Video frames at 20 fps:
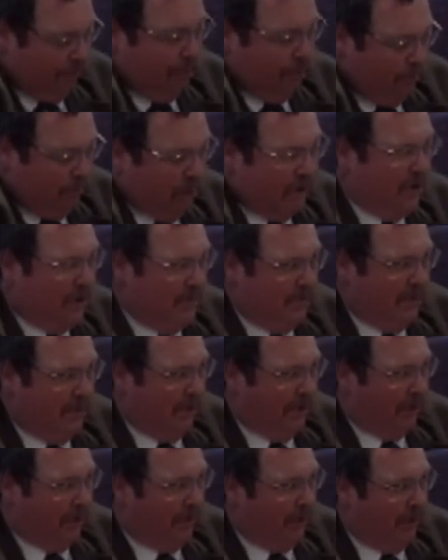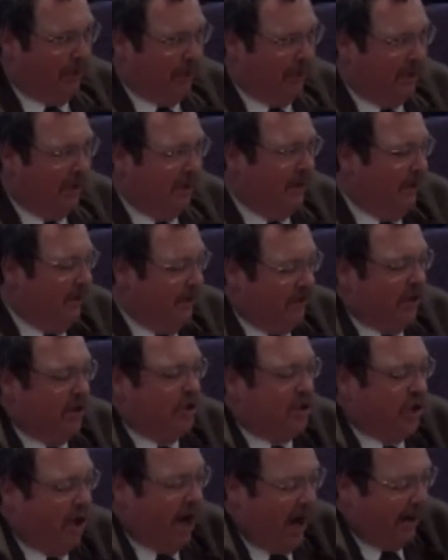put this bill through, the
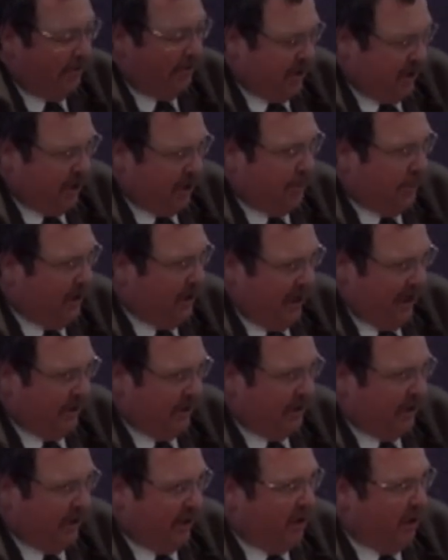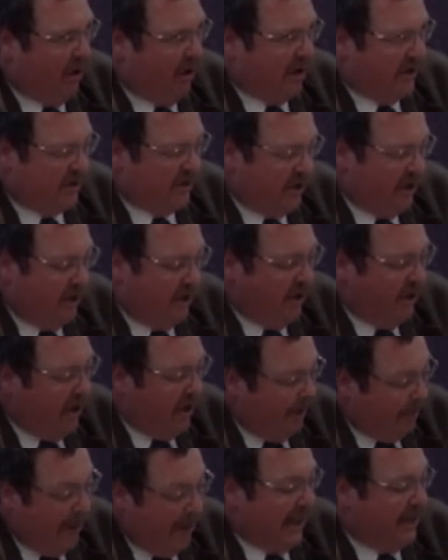jobs it could potentially cost.
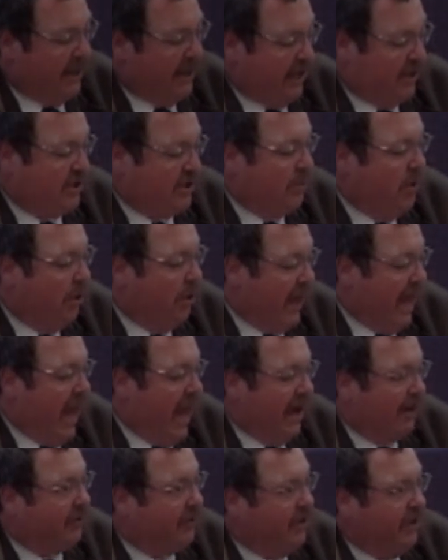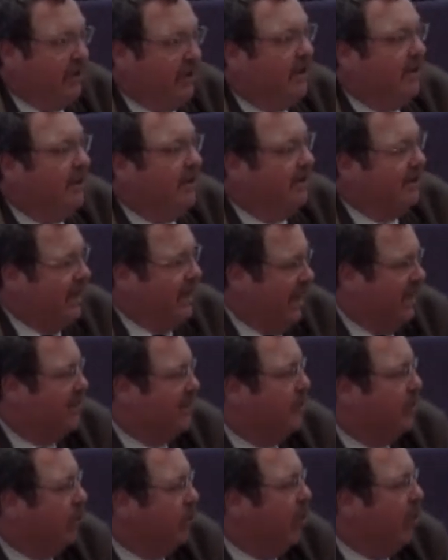My testimony actually takes
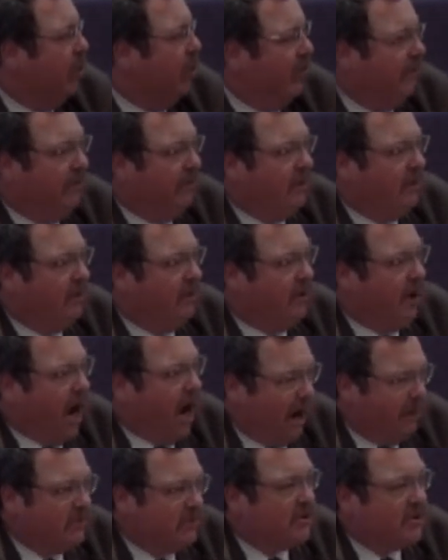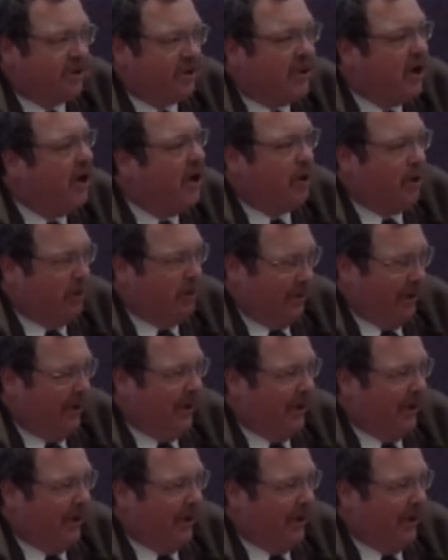the role of, I'm just a gun owner in